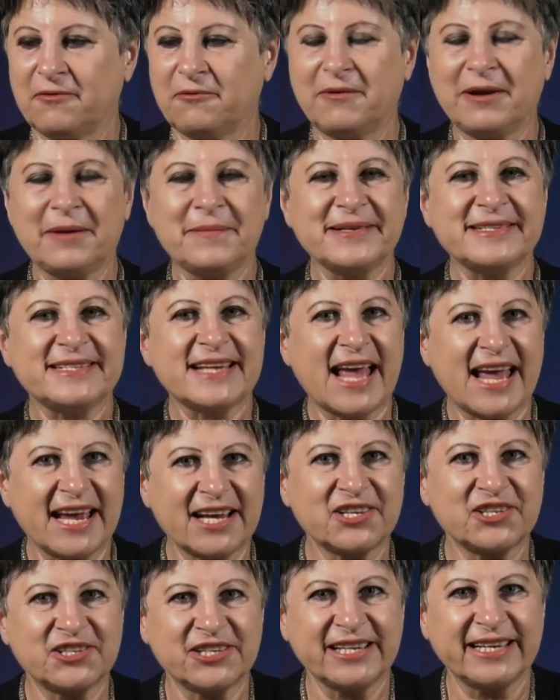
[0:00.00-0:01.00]
we must
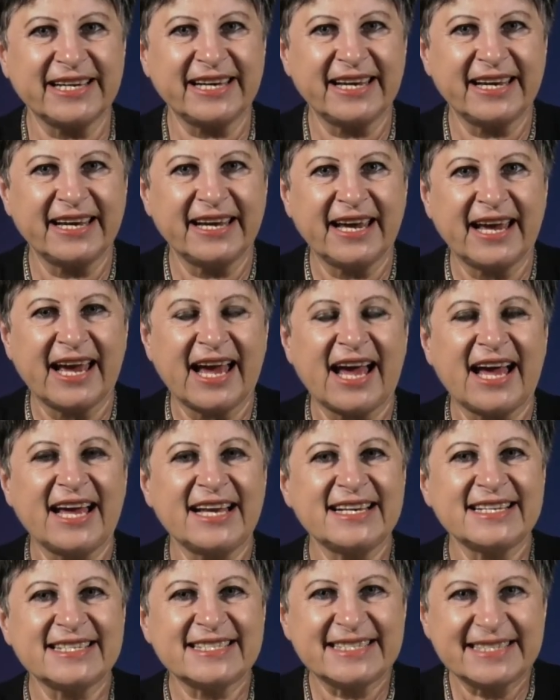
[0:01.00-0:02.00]
actually
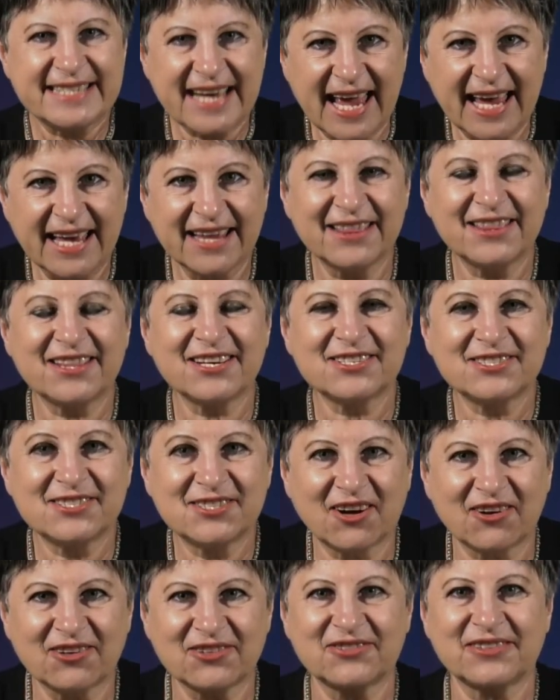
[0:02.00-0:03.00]
understand the
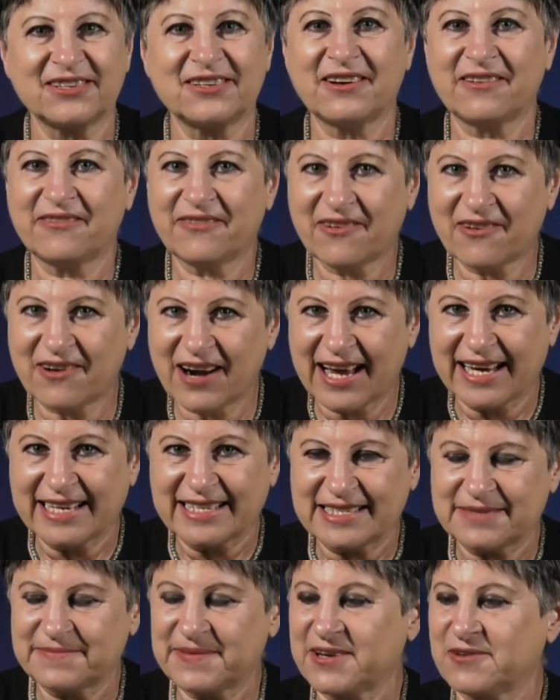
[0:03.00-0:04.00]
doctrine of
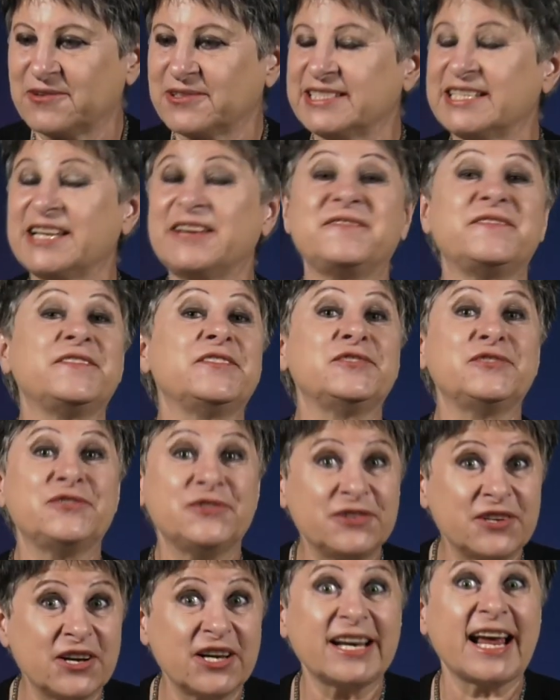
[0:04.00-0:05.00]
Christ, because if you
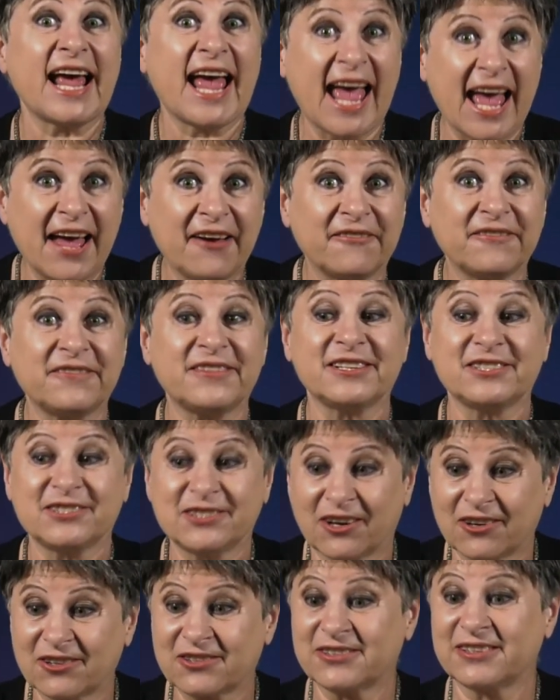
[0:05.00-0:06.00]
do not have the
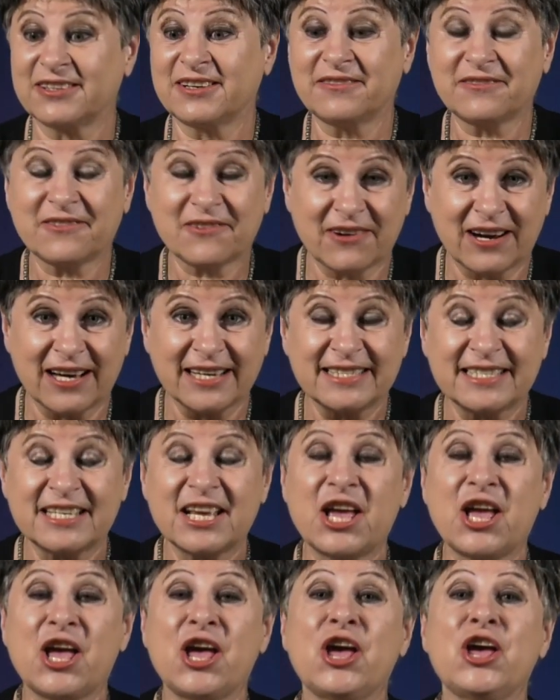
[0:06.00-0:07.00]
doctrine of Christ,
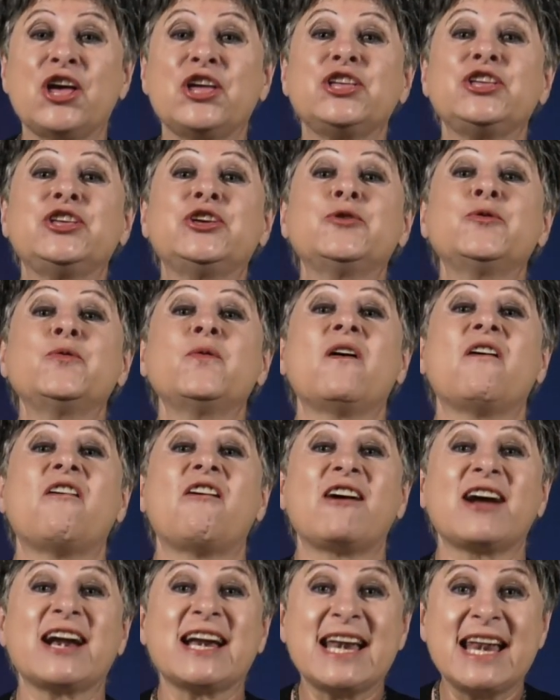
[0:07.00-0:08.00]
you
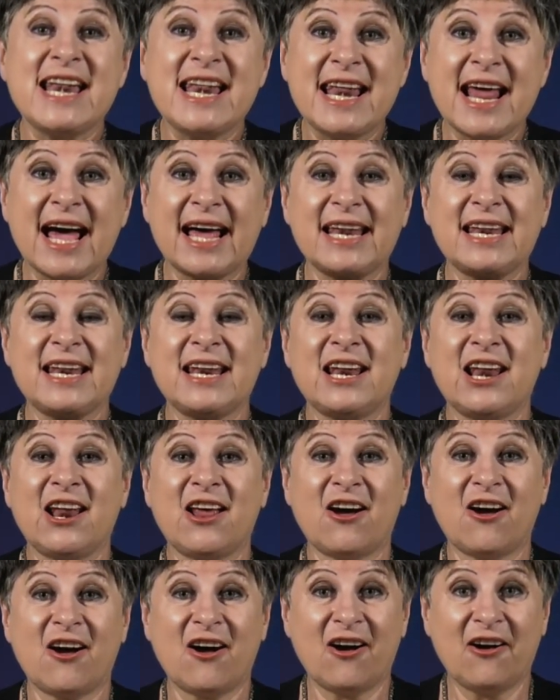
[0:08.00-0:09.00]
are none
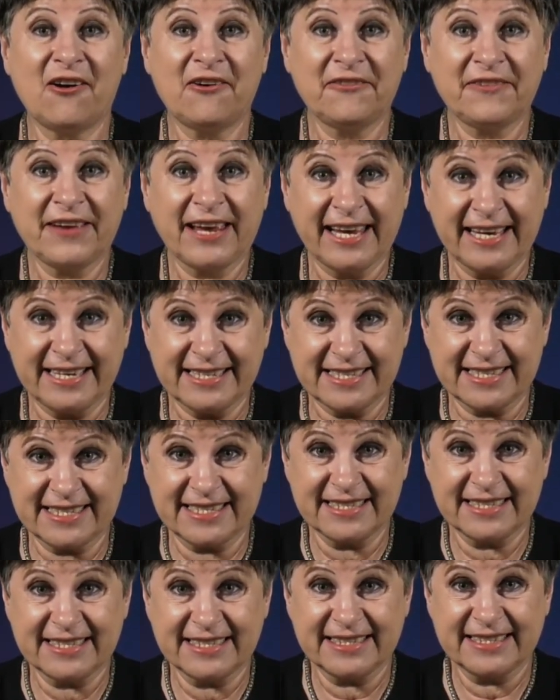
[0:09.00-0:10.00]
of
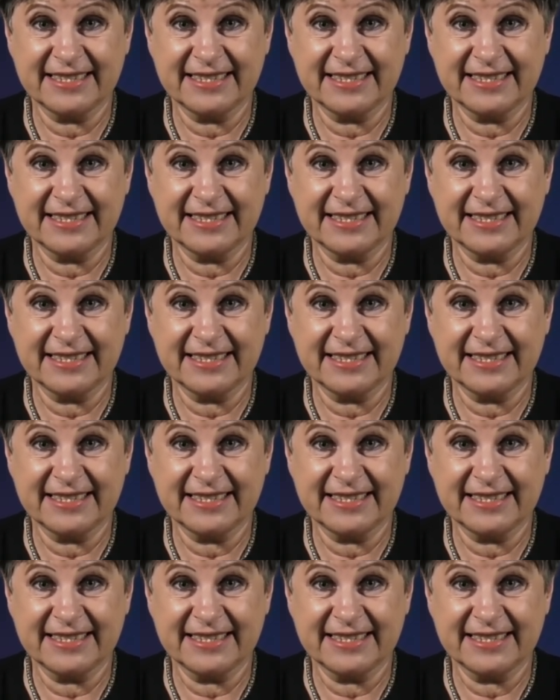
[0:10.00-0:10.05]
his.